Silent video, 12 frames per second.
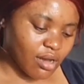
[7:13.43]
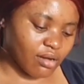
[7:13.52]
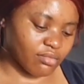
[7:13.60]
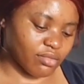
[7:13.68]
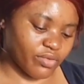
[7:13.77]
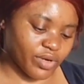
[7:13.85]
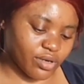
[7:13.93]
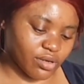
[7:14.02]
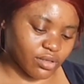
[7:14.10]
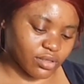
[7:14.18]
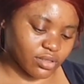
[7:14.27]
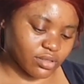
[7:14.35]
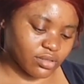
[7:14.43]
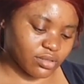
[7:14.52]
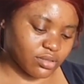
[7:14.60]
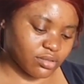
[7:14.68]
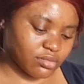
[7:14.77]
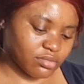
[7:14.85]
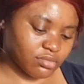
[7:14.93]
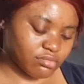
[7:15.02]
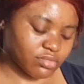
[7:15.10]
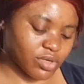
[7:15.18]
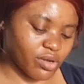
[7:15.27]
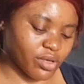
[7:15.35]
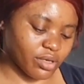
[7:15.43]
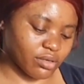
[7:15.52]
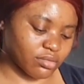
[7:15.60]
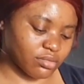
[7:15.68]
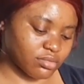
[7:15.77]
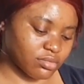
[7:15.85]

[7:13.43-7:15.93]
oh three dollars Oh yeah.